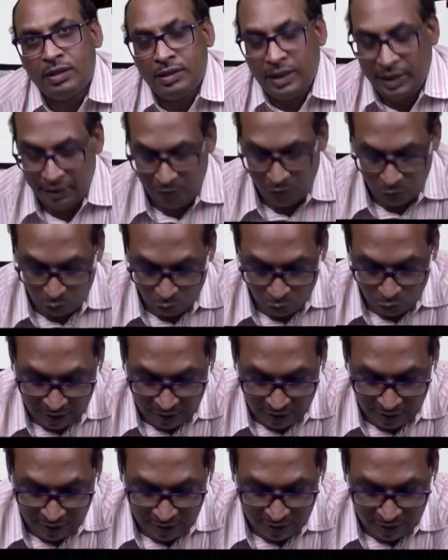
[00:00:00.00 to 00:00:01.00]
then
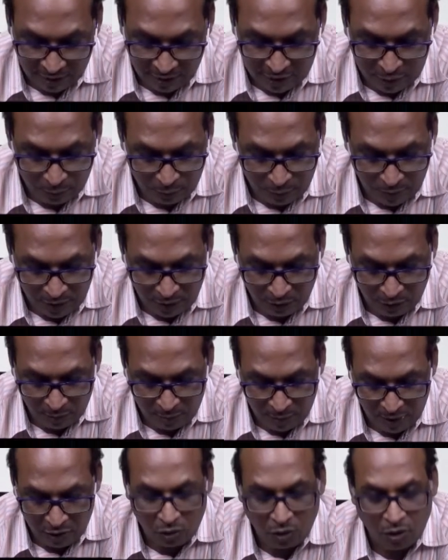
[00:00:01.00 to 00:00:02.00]
only the speed will
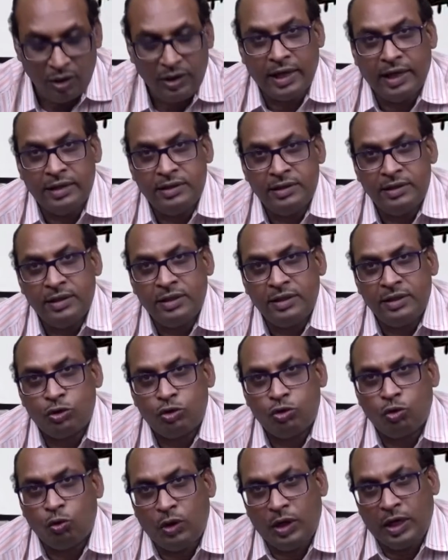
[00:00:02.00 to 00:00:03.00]
be called as
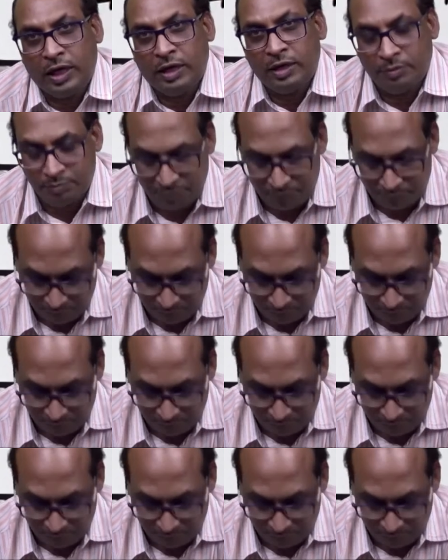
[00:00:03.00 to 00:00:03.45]
sonic.